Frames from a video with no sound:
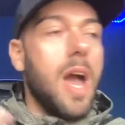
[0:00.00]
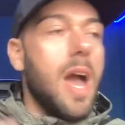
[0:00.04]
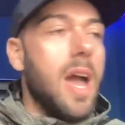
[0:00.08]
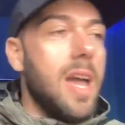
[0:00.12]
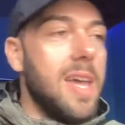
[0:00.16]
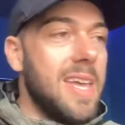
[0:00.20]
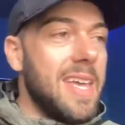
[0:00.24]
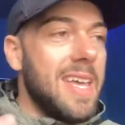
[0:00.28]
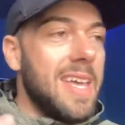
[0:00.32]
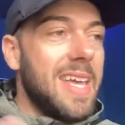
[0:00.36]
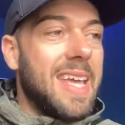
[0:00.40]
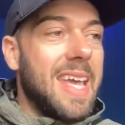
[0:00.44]

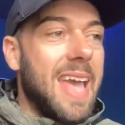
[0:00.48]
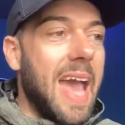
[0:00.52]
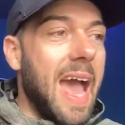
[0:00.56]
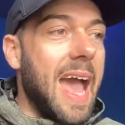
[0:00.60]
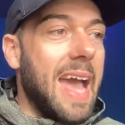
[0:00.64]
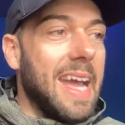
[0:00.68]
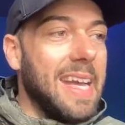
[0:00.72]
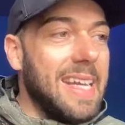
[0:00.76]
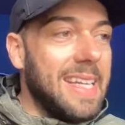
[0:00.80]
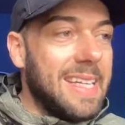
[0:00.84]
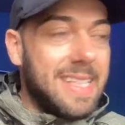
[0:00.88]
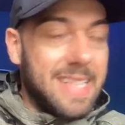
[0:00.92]
Are you
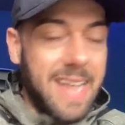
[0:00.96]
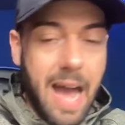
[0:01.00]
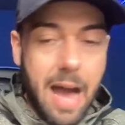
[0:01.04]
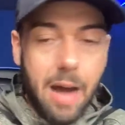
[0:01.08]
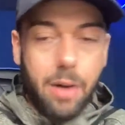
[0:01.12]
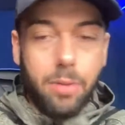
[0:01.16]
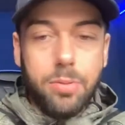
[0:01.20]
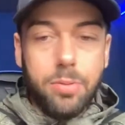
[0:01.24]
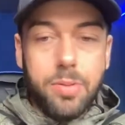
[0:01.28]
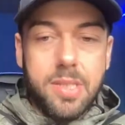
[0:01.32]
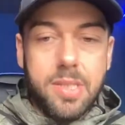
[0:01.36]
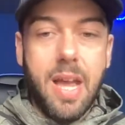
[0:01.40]
getting
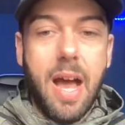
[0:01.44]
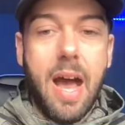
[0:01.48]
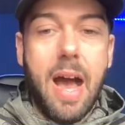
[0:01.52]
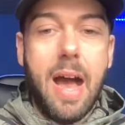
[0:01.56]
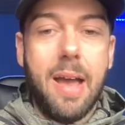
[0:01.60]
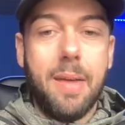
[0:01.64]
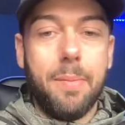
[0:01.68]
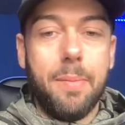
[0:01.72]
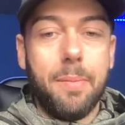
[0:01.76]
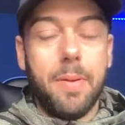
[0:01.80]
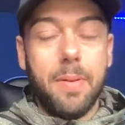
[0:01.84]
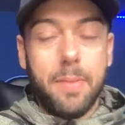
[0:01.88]

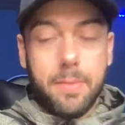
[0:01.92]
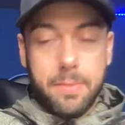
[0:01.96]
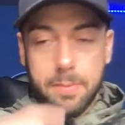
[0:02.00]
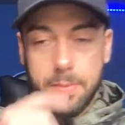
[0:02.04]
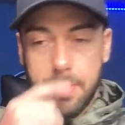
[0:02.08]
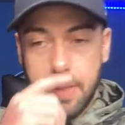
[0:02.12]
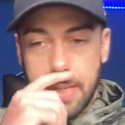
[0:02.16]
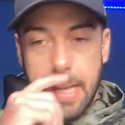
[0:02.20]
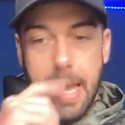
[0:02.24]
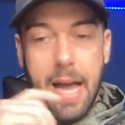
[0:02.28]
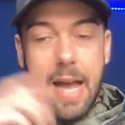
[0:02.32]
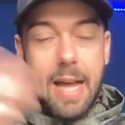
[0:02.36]
downtime?
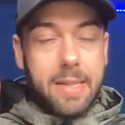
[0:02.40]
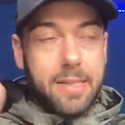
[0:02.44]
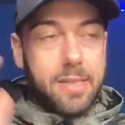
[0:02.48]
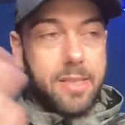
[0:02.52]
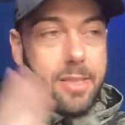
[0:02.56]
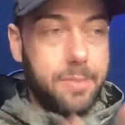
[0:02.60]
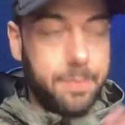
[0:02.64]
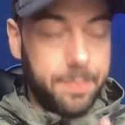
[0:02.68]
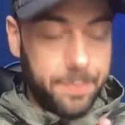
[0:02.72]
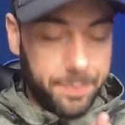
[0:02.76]
Guys,